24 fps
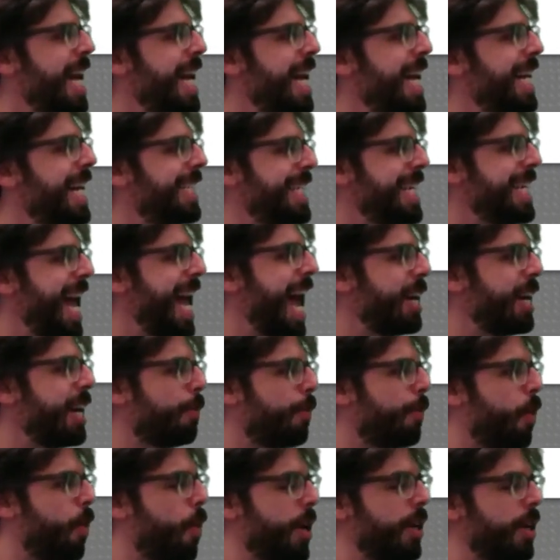is the anchor
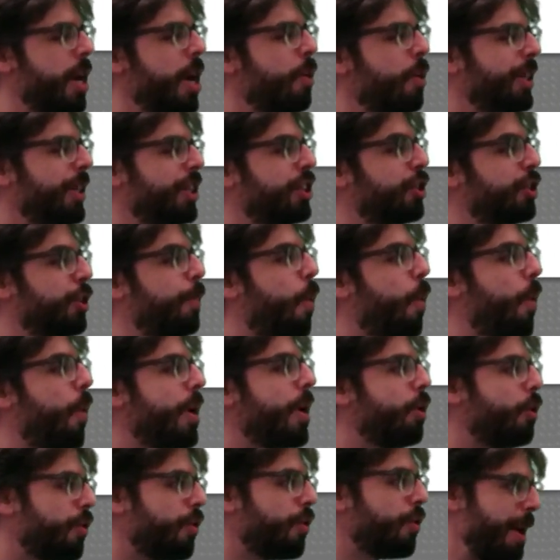point, which is the point
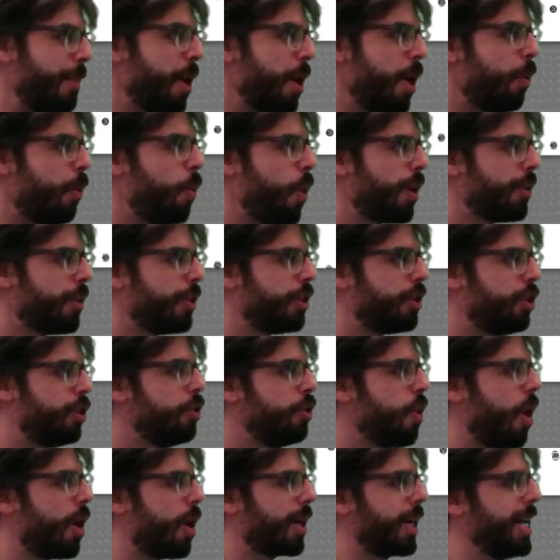that where the two
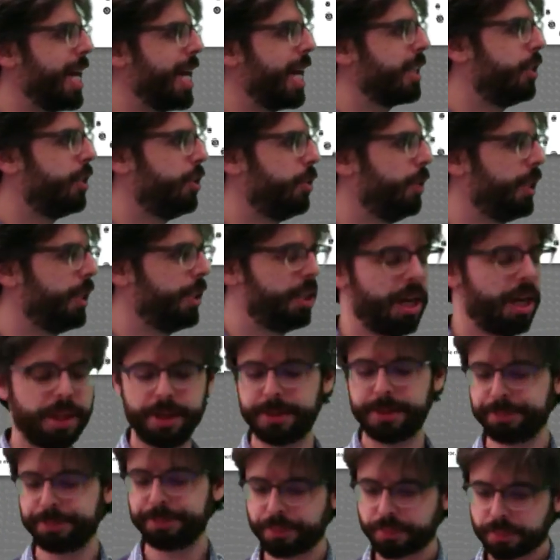are connected to each other.
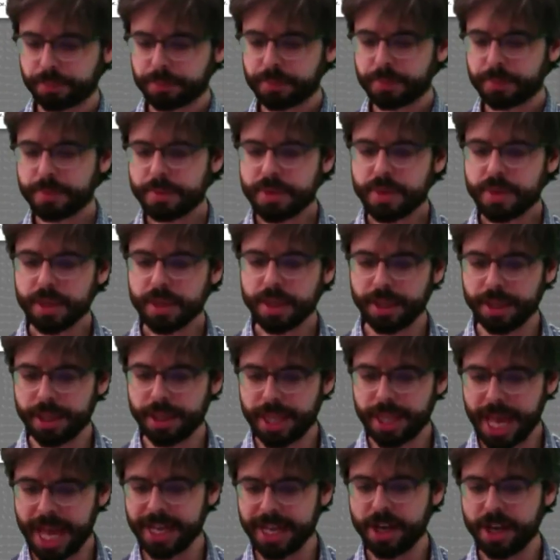
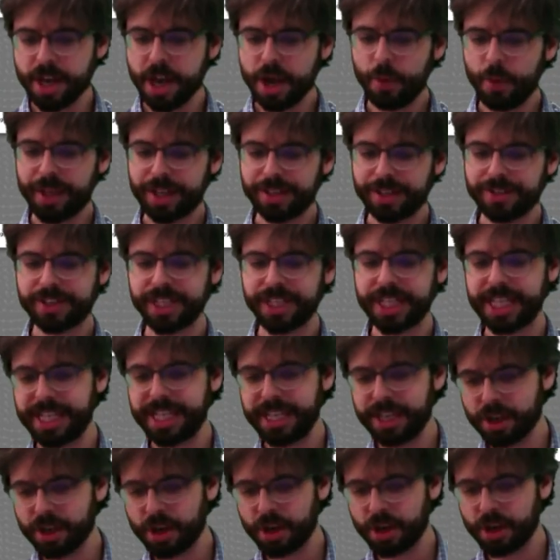Then we can see
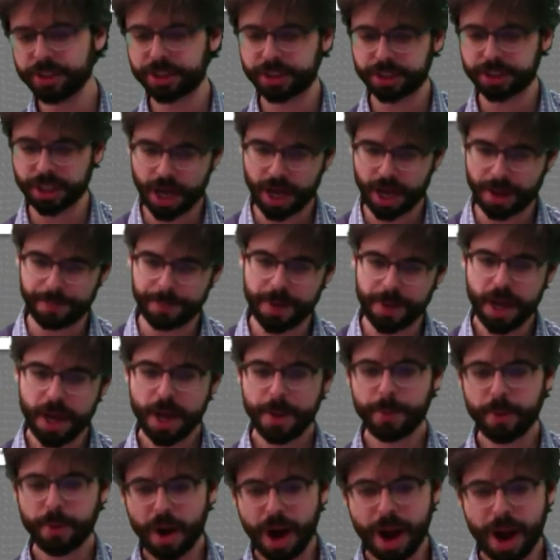here are some
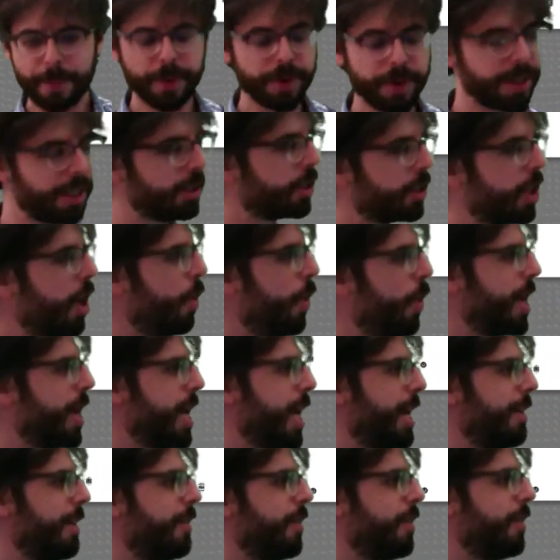properties. We can
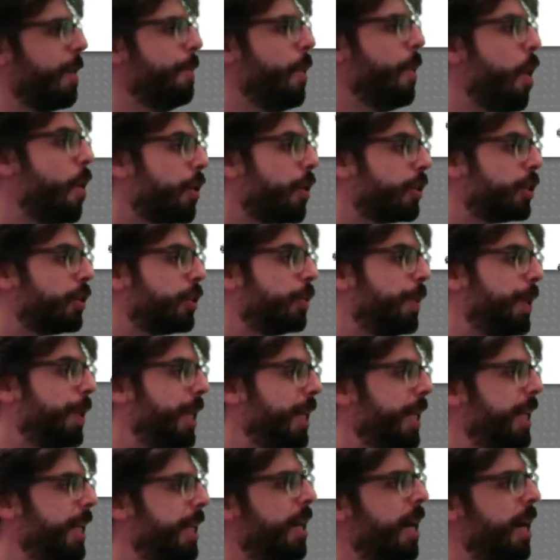give it a motor speed,